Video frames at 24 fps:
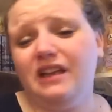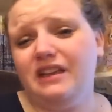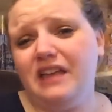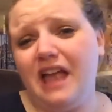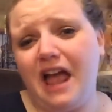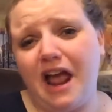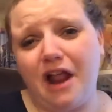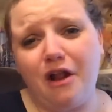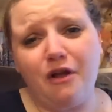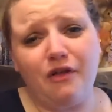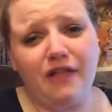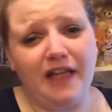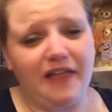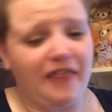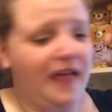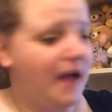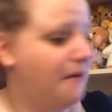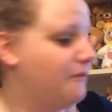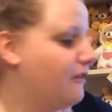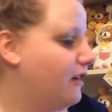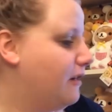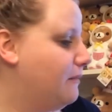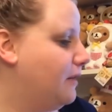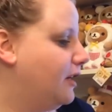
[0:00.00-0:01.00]
Yeah, I don't like
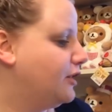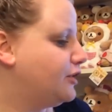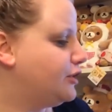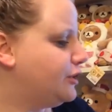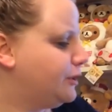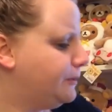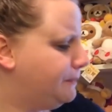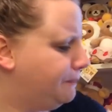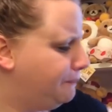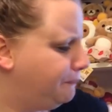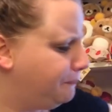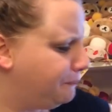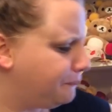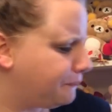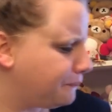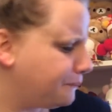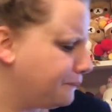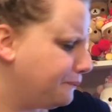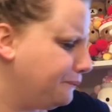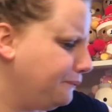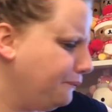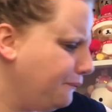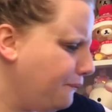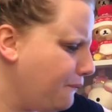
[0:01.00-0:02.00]
that very much.
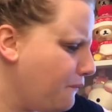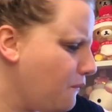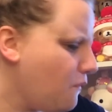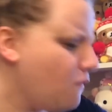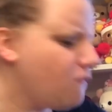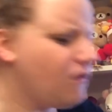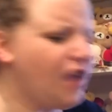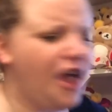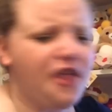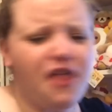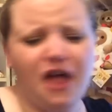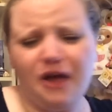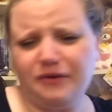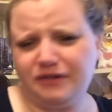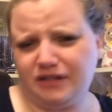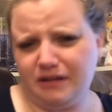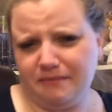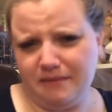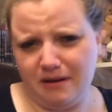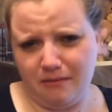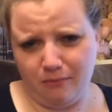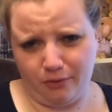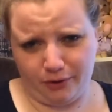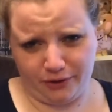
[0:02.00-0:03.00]
I thought it was
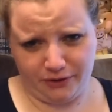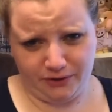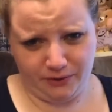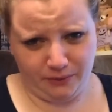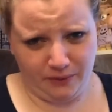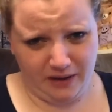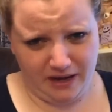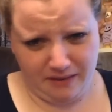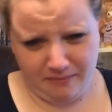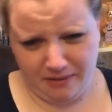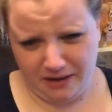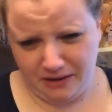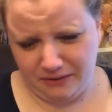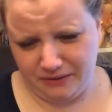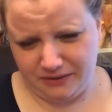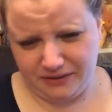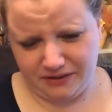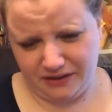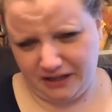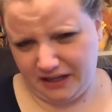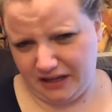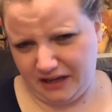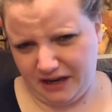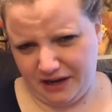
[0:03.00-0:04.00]
going to be more sweet, but it
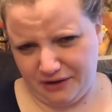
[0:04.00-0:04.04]
was like,